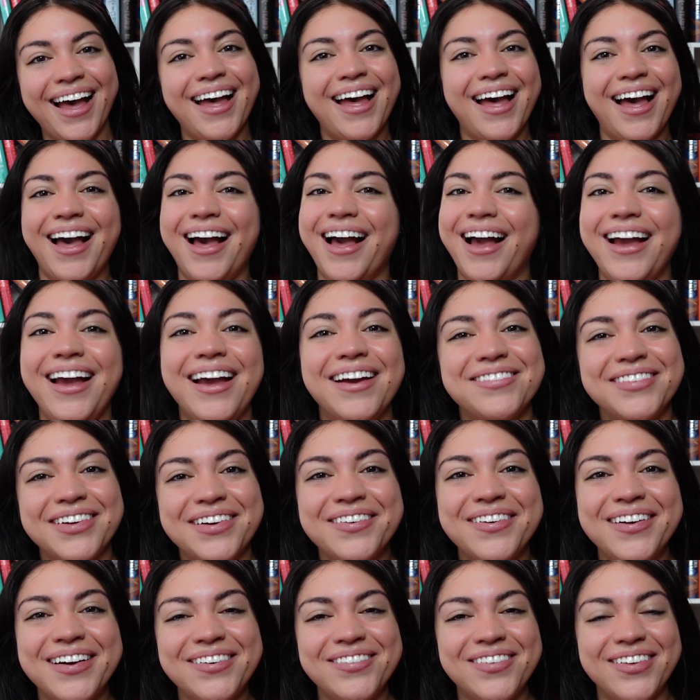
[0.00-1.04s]
Hi
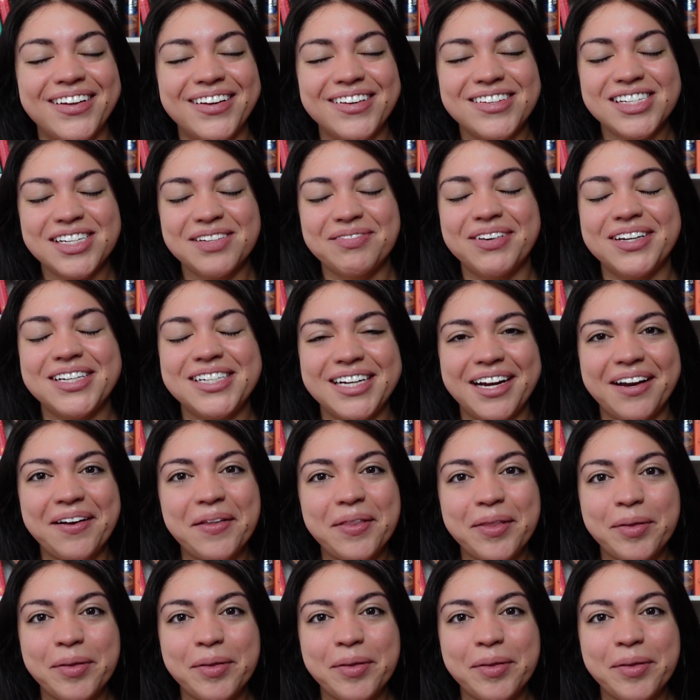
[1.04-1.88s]
everyone, welcome to my channel,